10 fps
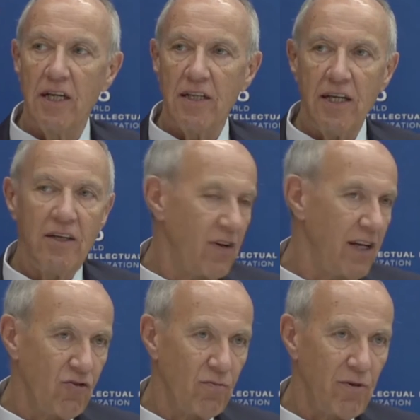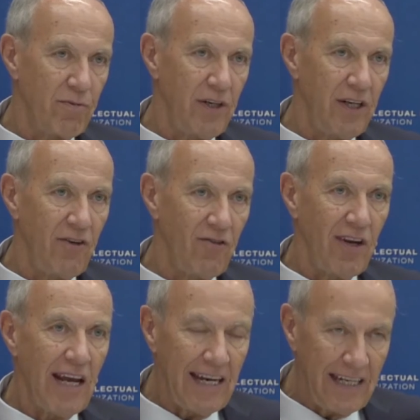that intellectual property needs
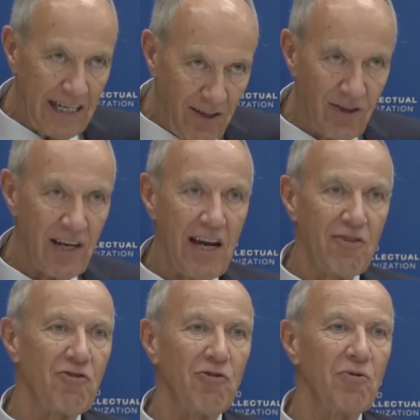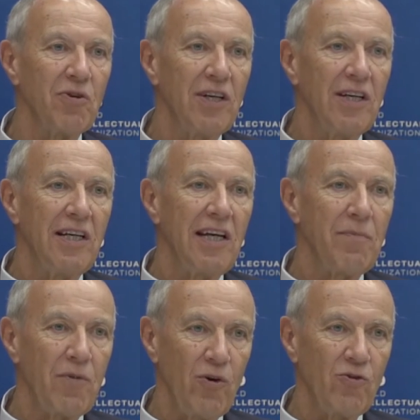an international
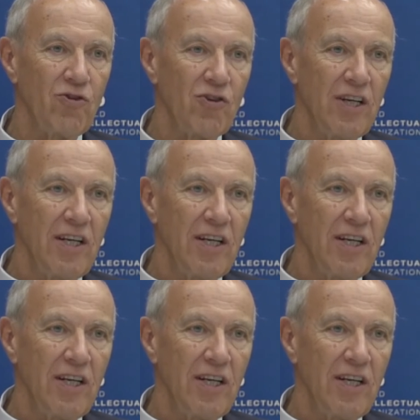approach.